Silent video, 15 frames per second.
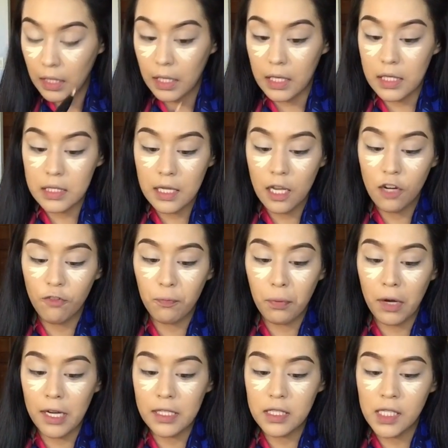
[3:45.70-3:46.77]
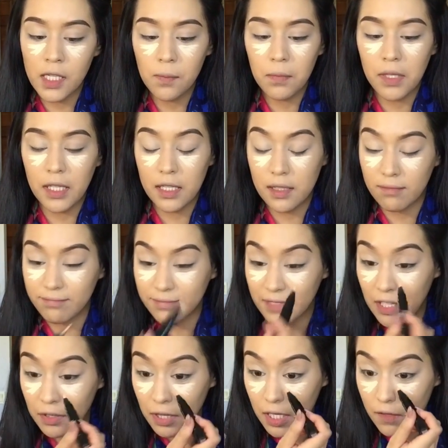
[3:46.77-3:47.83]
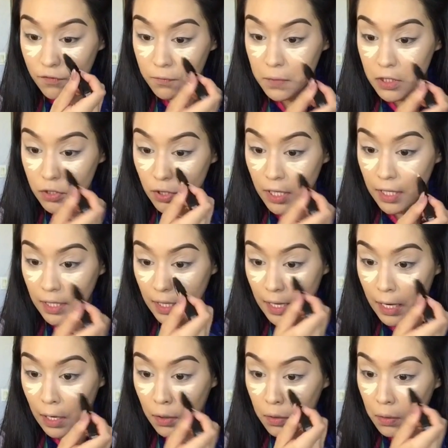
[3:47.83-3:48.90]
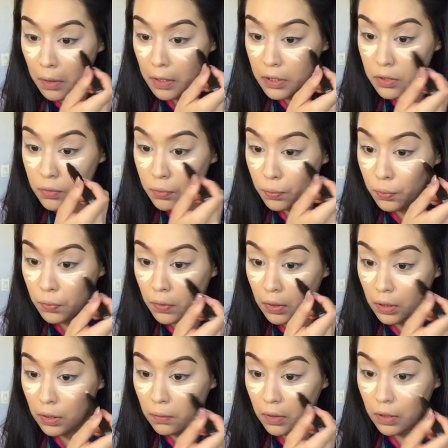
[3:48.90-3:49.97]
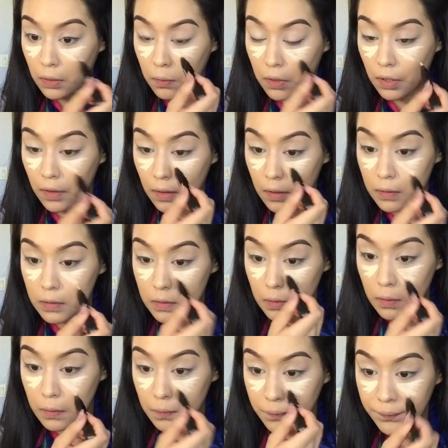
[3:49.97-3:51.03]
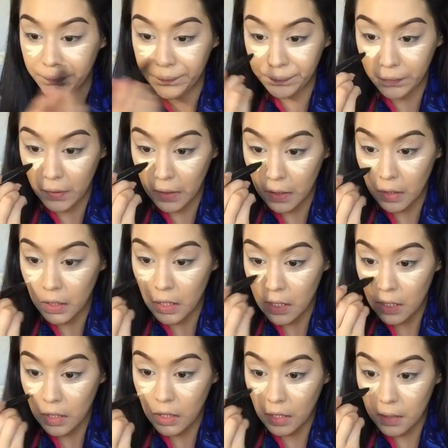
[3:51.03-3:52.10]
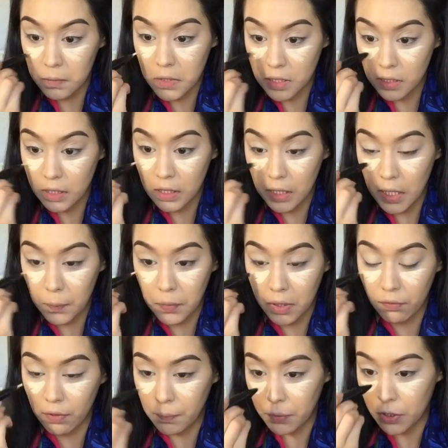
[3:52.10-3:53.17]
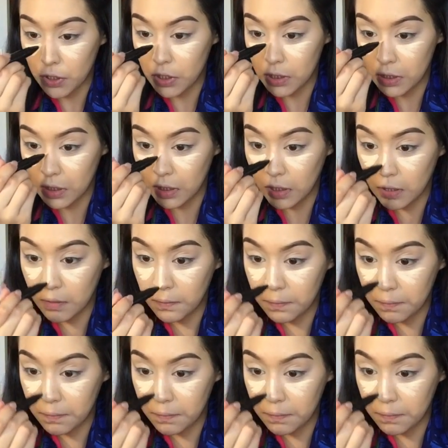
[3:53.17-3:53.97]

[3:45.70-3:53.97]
it is kind of pricey, but now that I've been trying it out, it's really worth it. So I think I'm just gonna keep on repurchasing it.